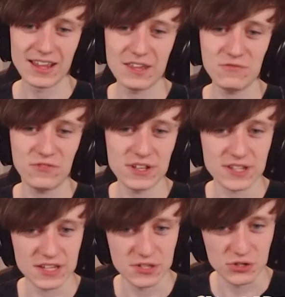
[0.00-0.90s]
And it even
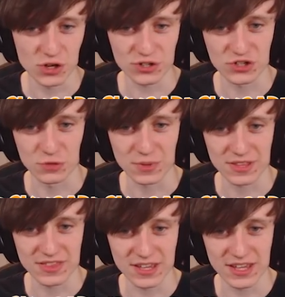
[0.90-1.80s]
feels like he's using auto soup, but
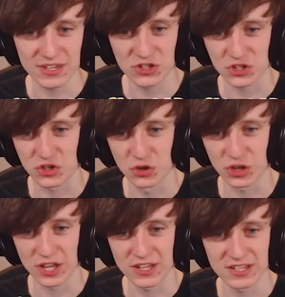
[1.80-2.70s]
I think he is just
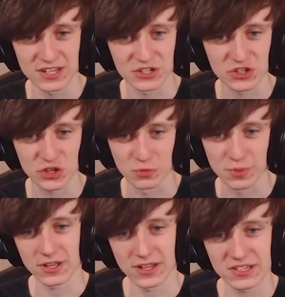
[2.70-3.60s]
good at eating his soup.
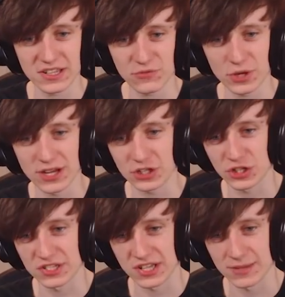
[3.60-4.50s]
Let's see if we can
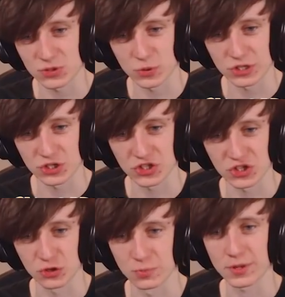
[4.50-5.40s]
actually see him switch to
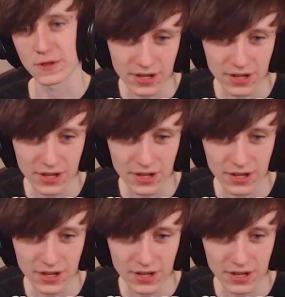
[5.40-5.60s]
soup.